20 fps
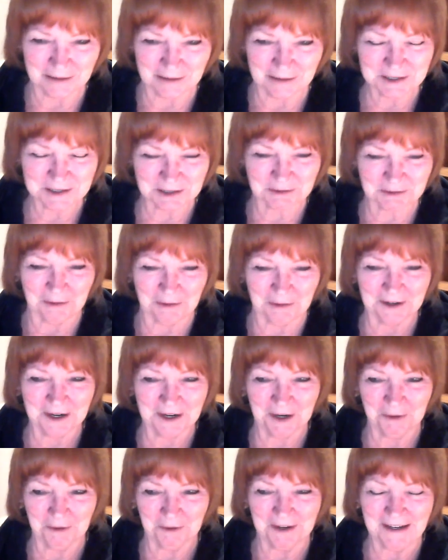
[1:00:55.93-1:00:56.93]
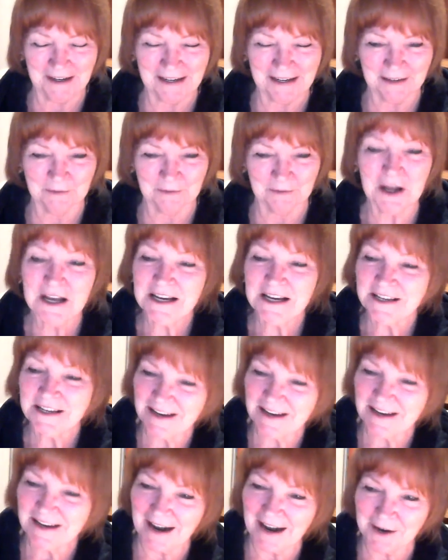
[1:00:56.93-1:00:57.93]
scrolling and reading, and
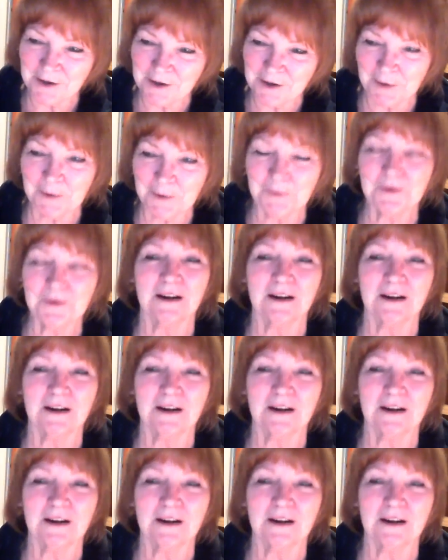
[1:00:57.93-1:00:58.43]
yay, you!